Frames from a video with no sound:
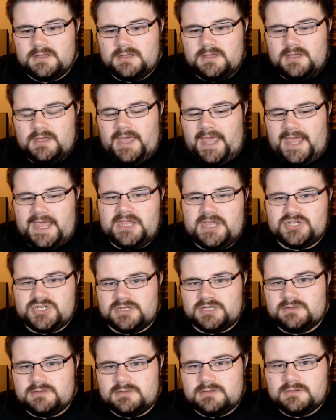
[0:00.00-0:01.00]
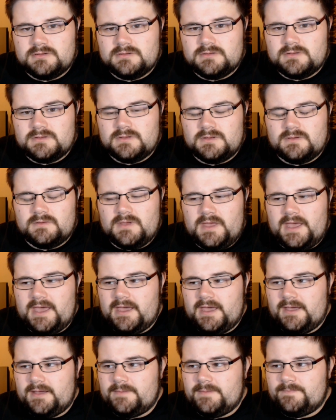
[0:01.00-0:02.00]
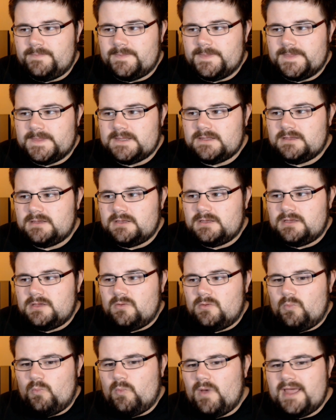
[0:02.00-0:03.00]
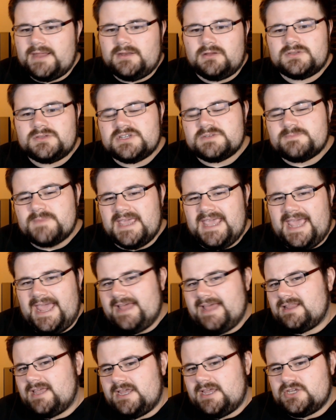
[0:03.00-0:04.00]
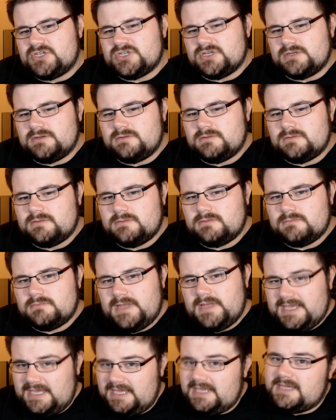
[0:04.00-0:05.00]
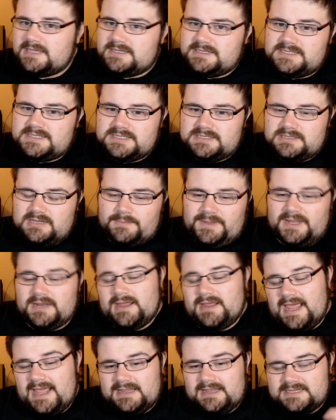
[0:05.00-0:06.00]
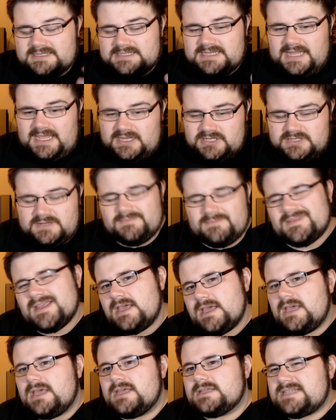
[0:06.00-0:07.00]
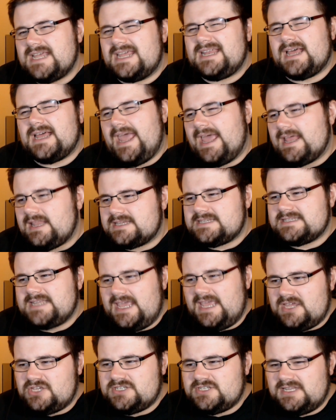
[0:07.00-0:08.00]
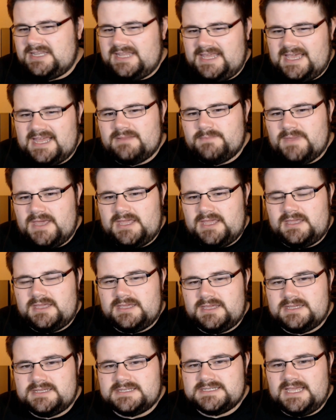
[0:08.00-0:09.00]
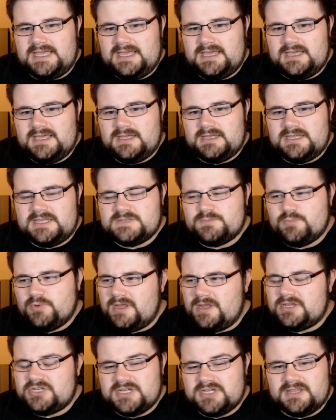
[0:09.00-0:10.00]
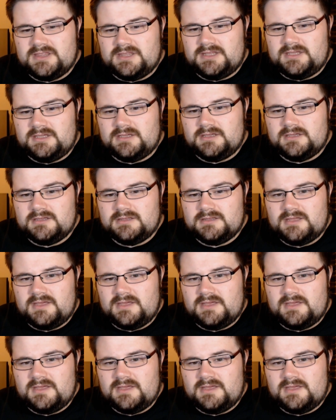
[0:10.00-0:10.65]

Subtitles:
Asian. Why not just make L Asian? Like, he is... I mean, L isn't Asian. Saying that, L isn't Asian in the anime. He's British, I think.